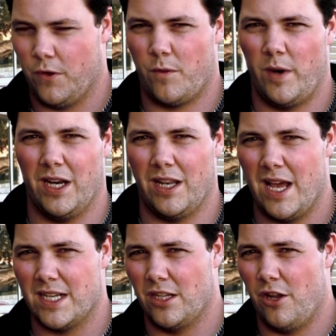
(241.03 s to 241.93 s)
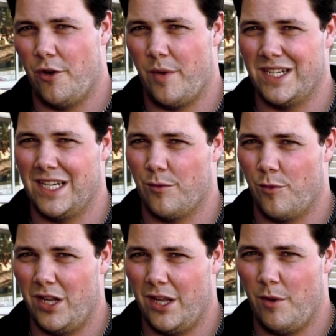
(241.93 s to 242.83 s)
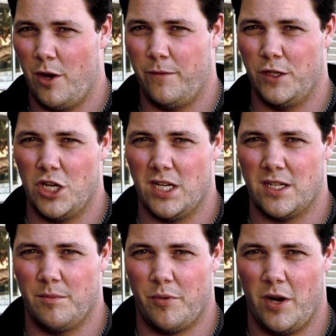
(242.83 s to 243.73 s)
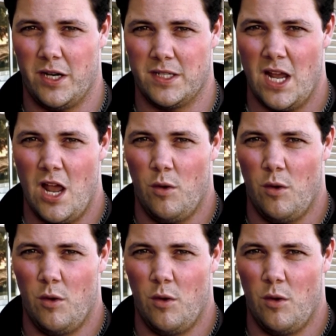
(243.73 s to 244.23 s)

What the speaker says: 3 at Last Alone, racing really well for Justin Prentice.